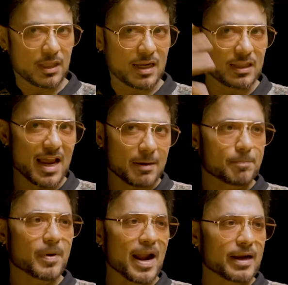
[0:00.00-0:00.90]

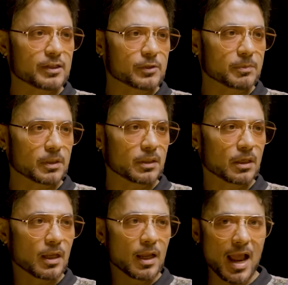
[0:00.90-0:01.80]
that brand is me
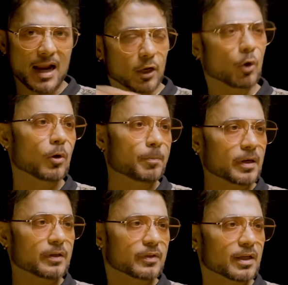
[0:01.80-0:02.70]
at a lower
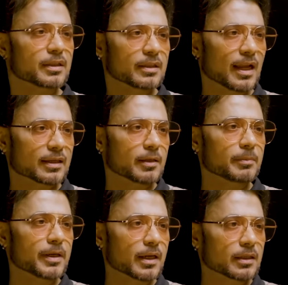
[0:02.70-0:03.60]
price. And I think that
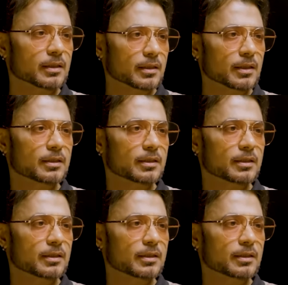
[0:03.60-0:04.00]
can be done here.